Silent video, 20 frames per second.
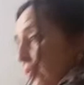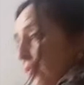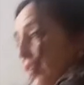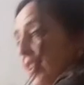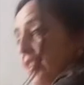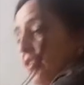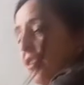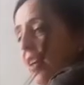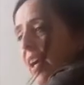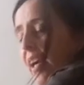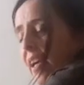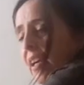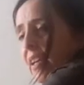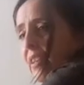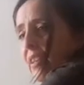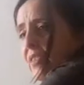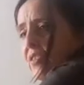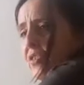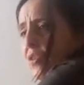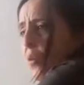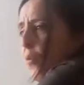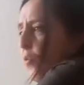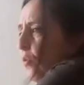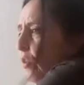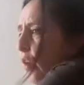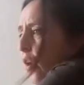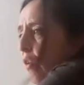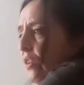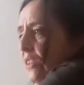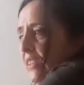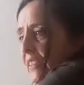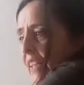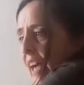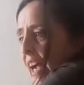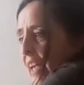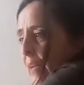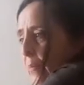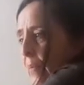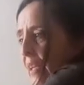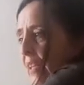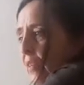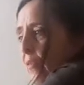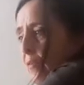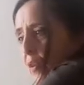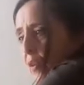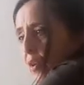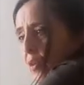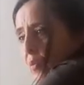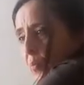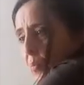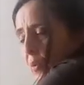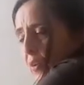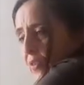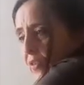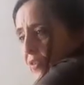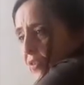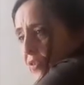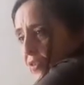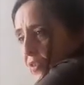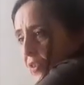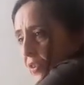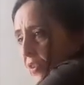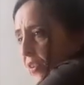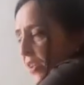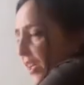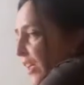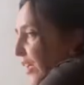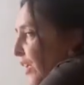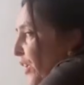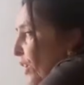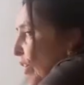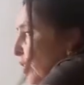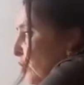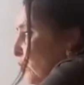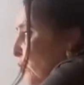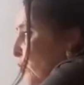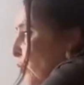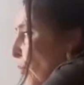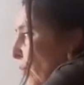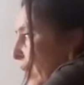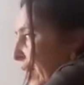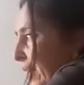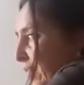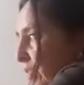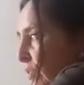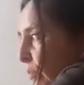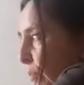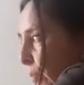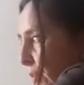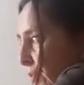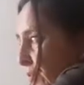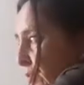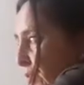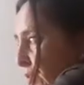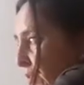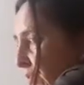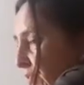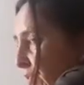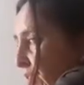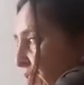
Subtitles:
which are so long time in a wrong posture to make the posture of the